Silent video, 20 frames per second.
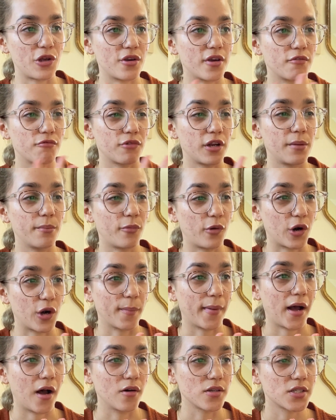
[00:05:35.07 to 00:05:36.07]
you can read more
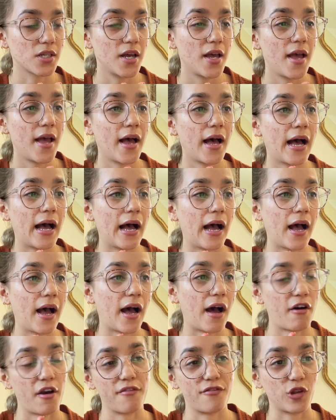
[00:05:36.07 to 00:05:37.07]
about
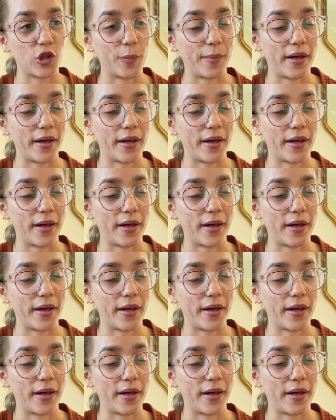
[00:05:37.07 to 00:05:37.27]
how I feel